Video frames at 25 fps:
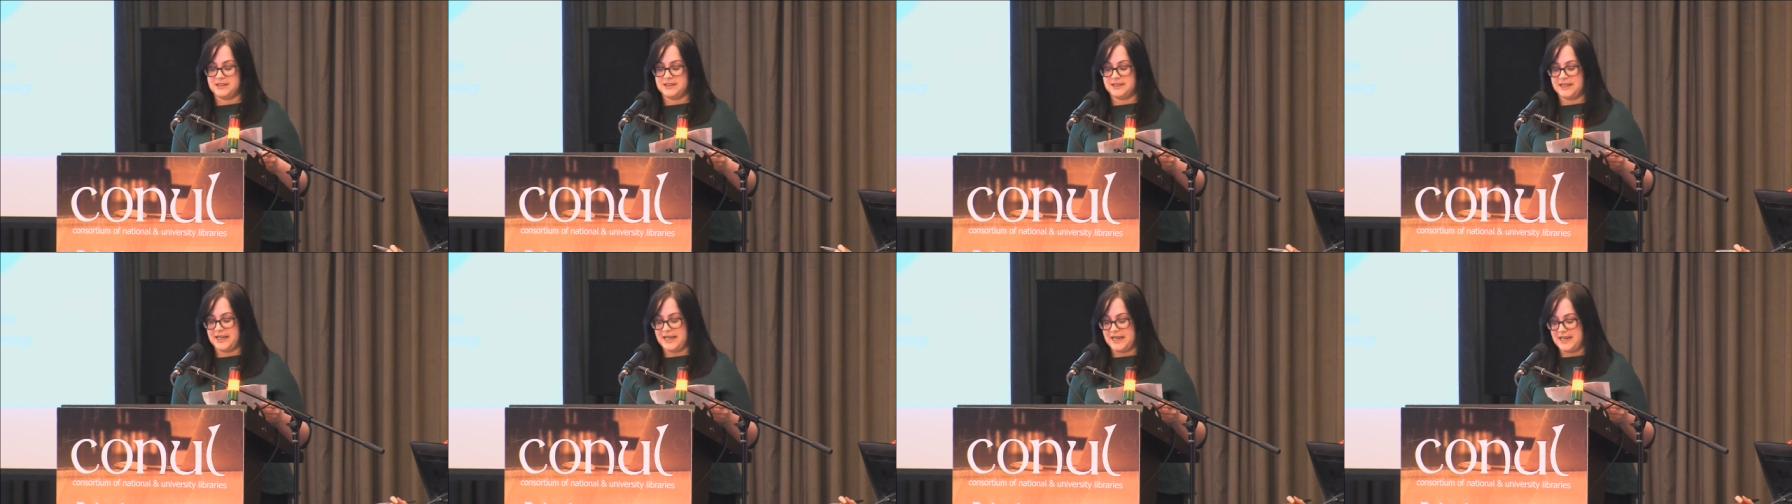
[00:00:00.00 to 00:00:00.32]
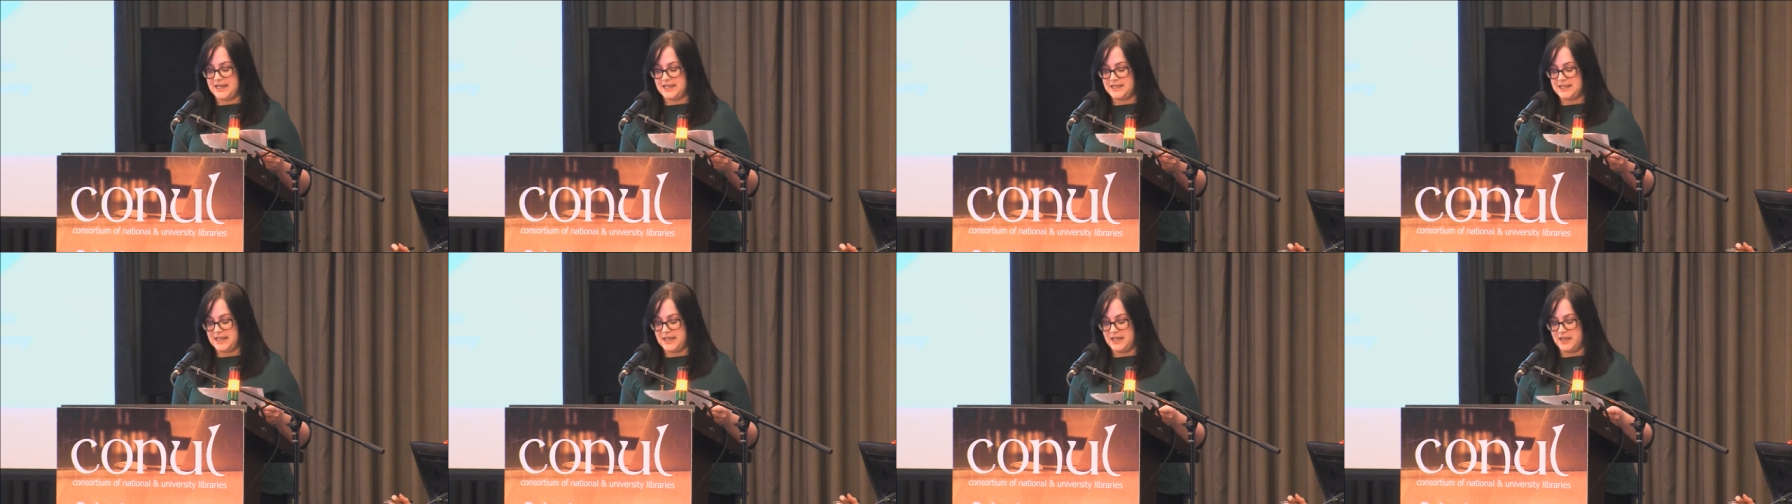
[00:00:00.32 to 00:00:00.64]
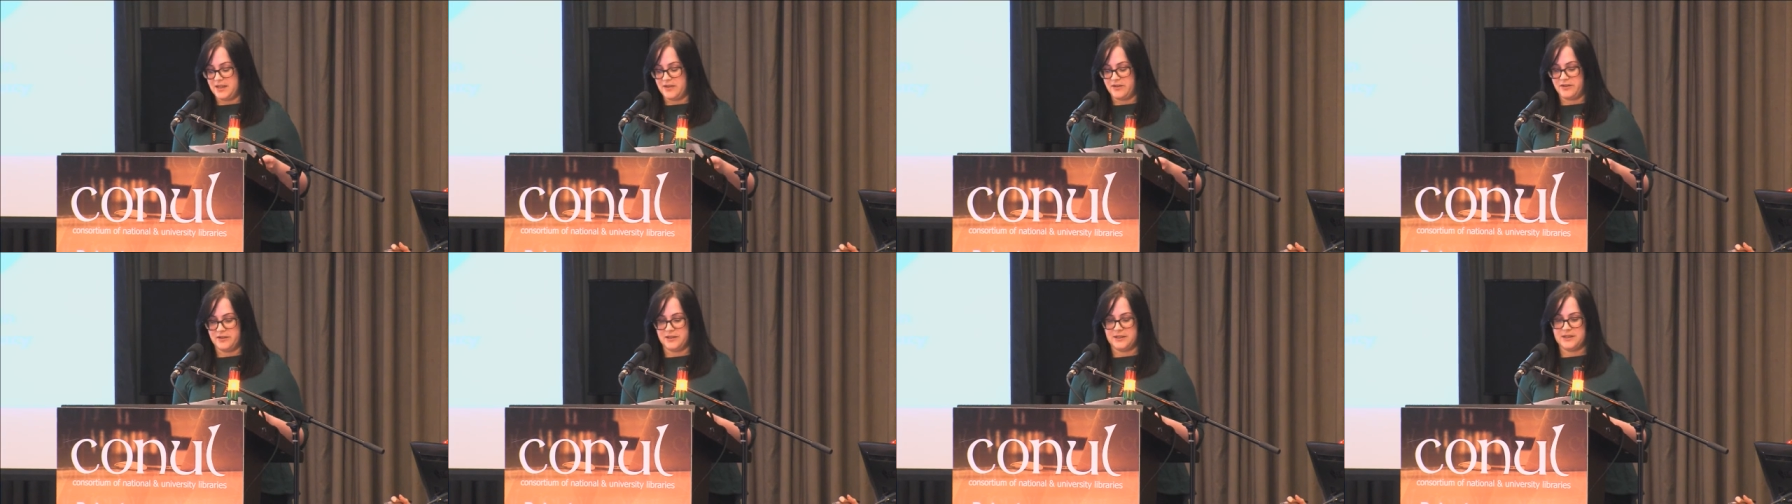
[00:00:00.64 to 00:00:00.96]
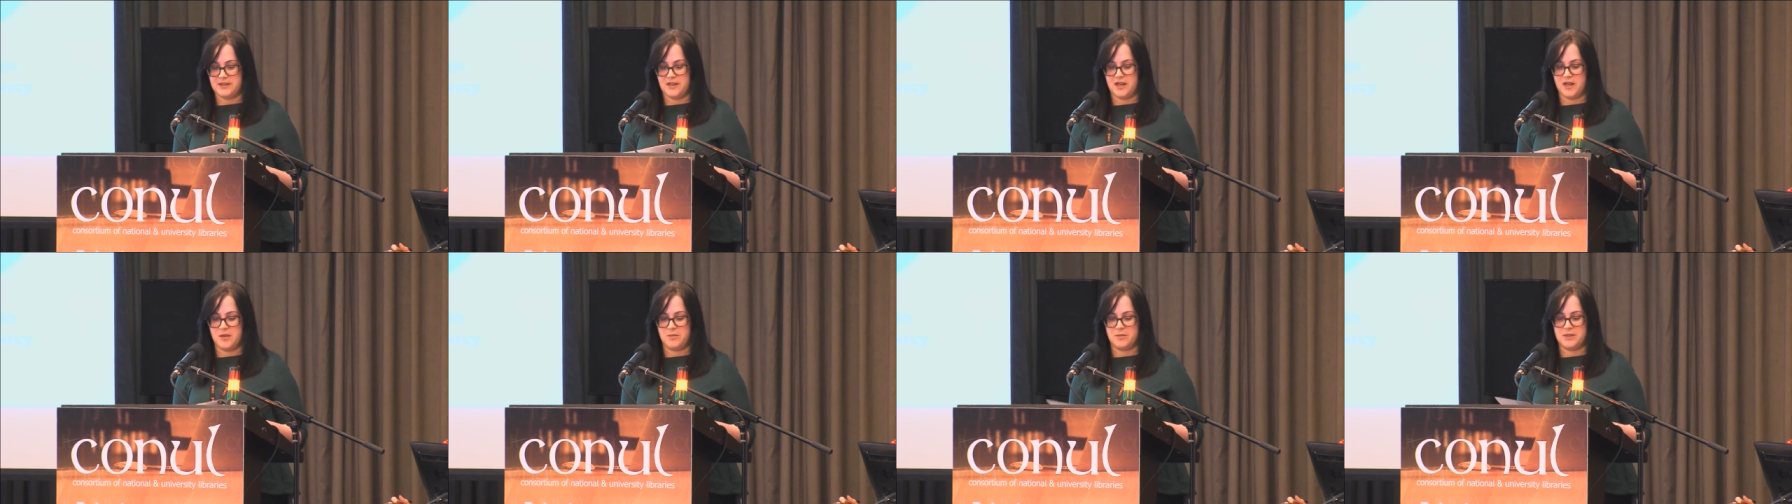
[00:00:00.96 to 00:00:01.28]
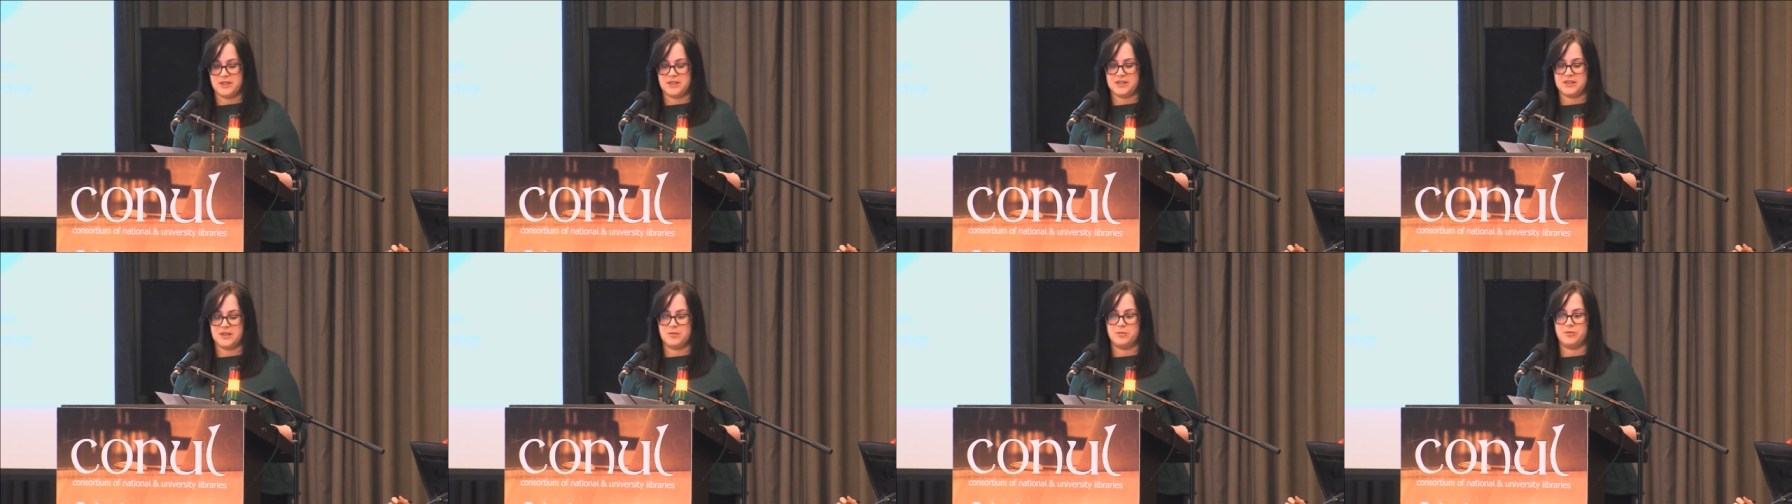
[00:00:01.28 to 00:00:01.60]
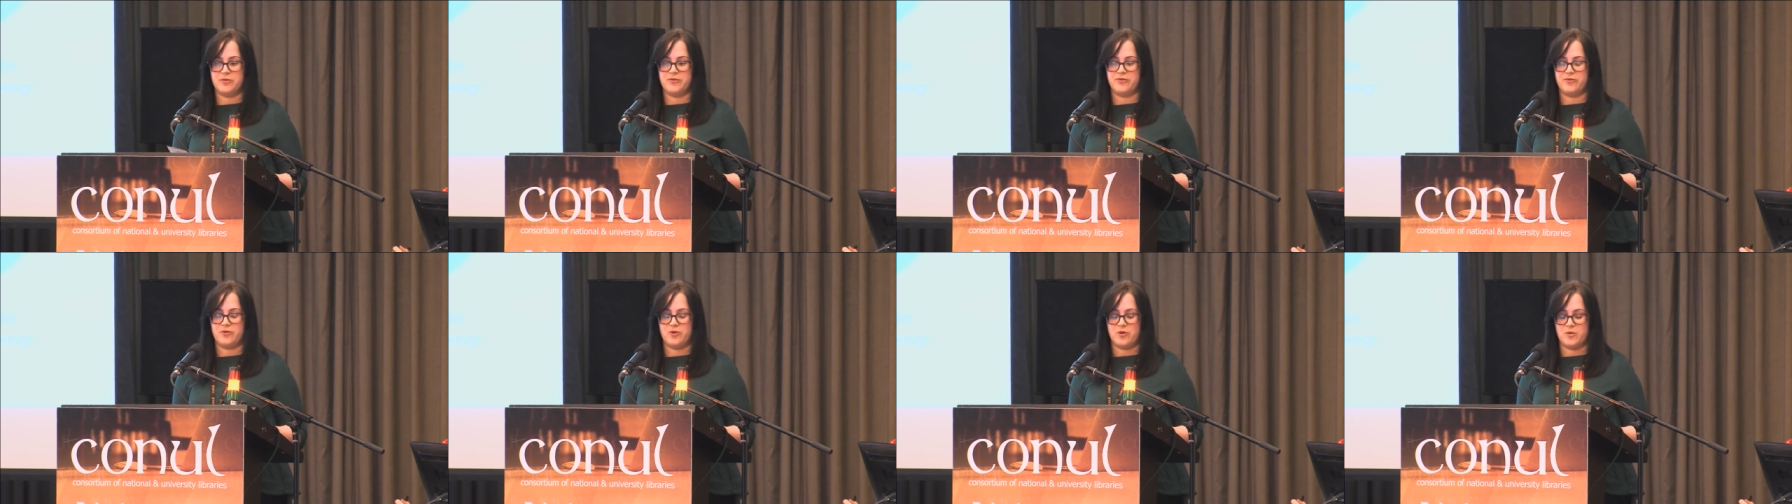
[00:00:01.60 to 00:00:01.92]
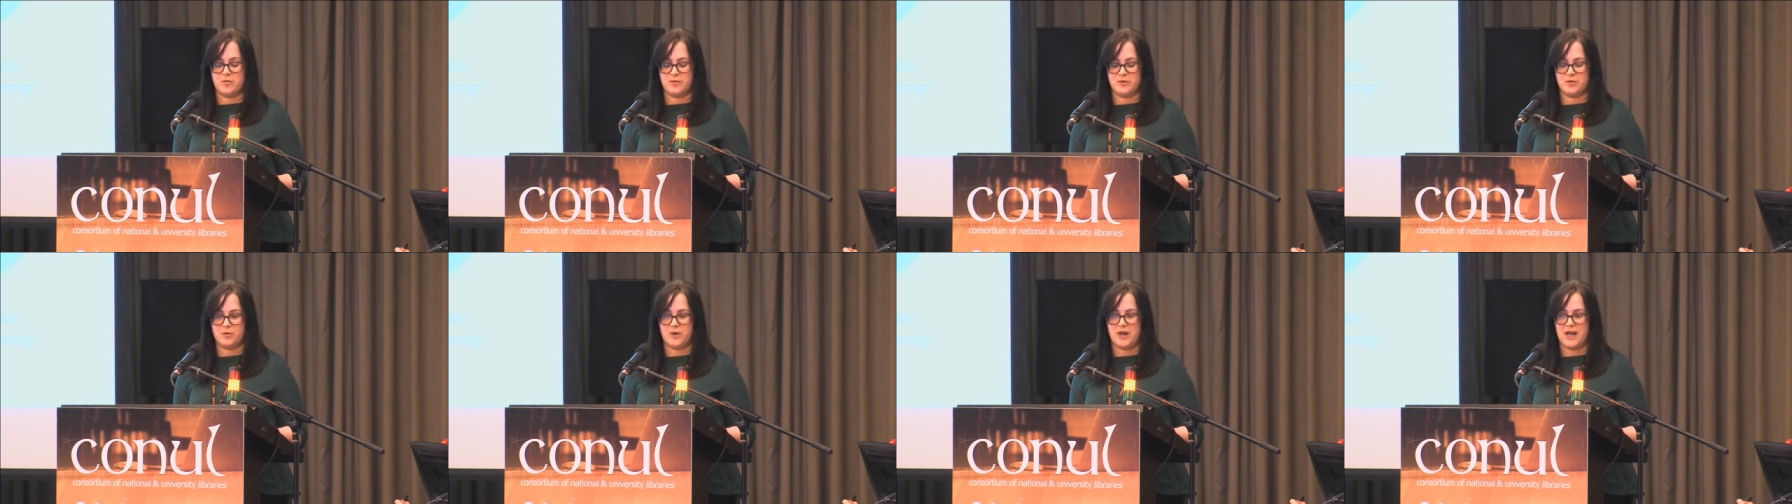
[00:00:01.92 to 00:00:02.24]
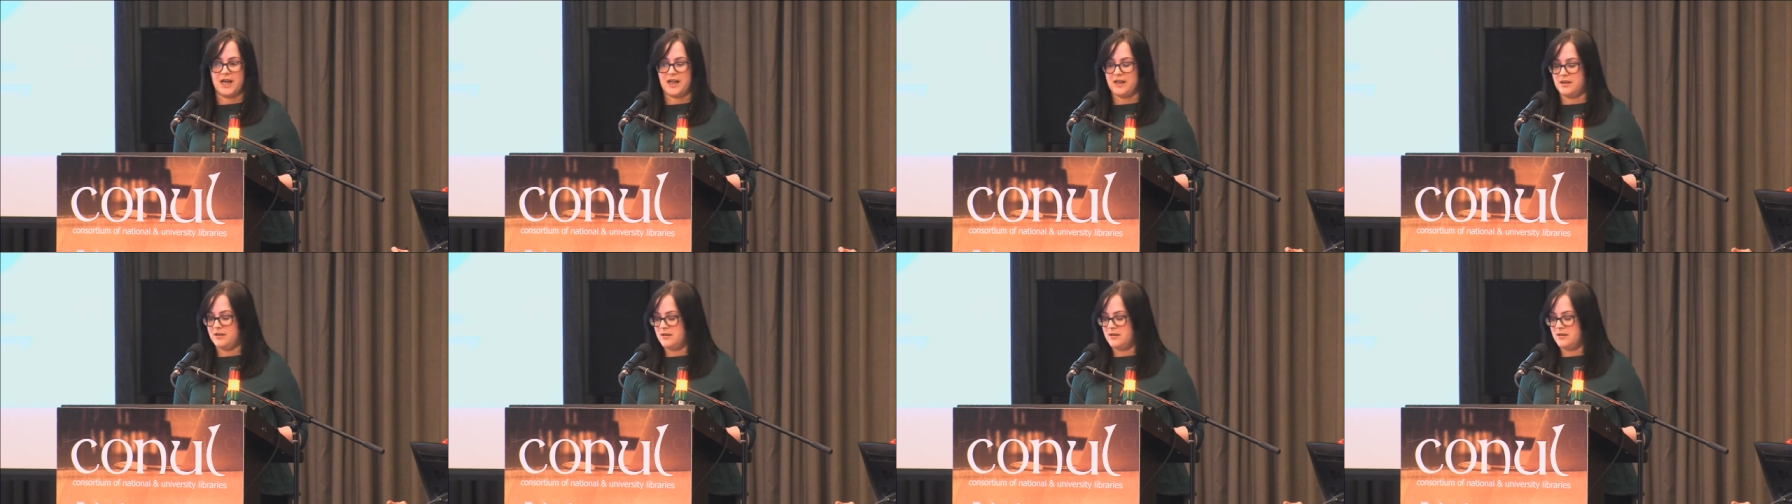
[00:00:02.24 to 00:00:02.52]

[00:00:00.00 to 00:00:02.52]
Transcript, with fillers: gained in their assignment and performed well.